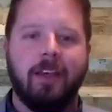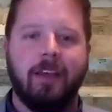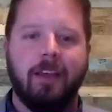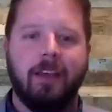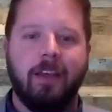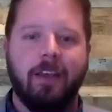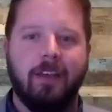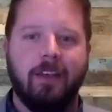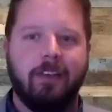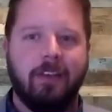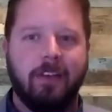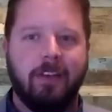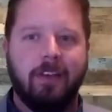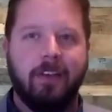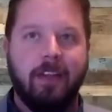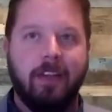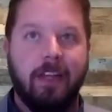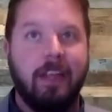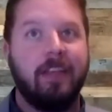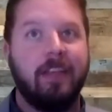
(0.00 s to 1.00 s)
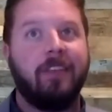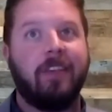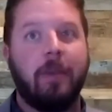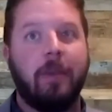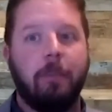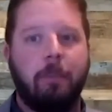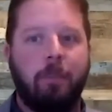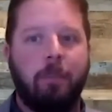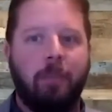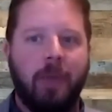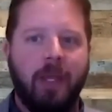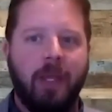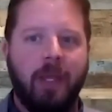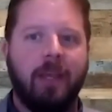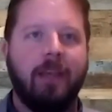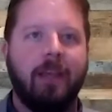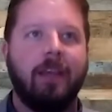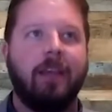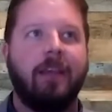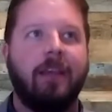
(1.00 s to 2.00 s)
is it it is a
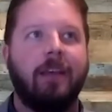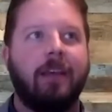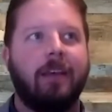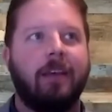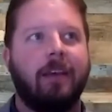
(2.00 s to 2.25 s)
big,